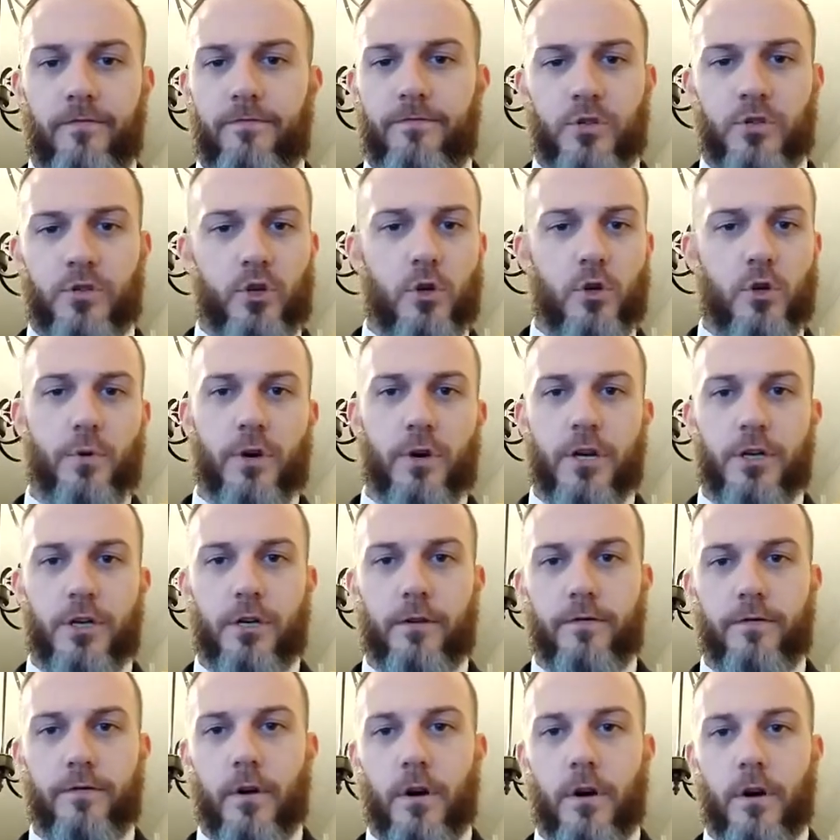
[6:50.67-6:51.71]
super
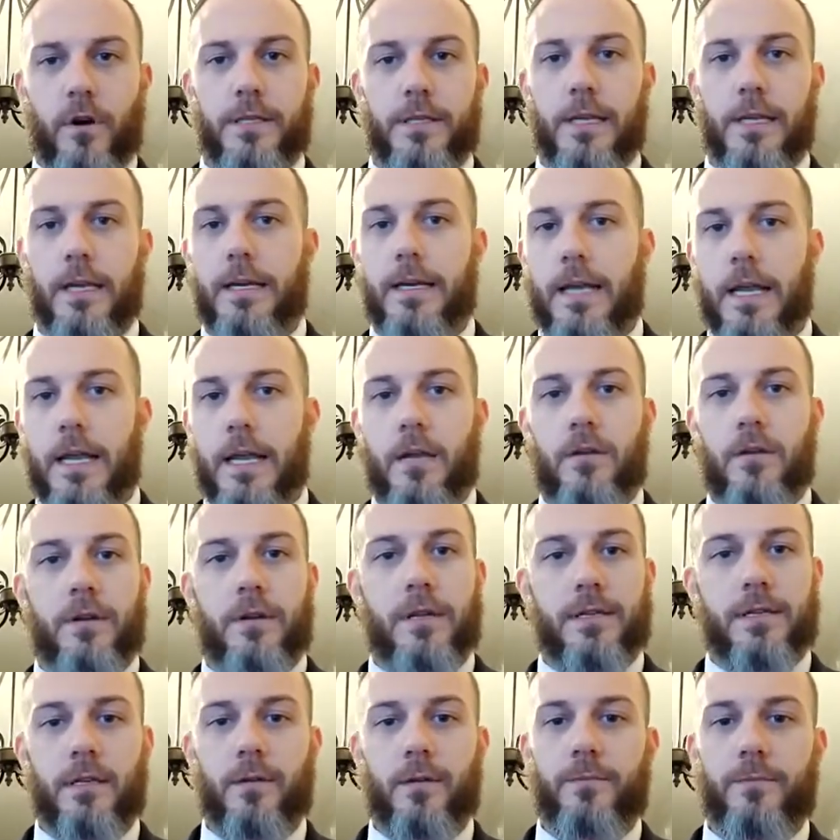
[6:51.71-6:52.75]
introverted, is like, Nate, you
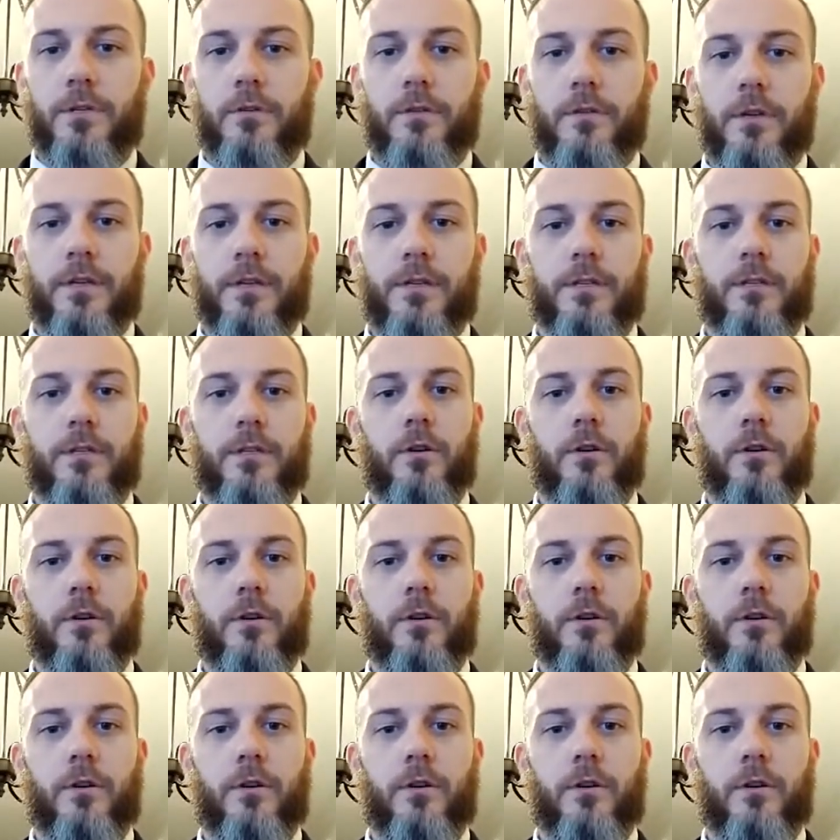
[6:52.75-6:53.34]
need to come do this.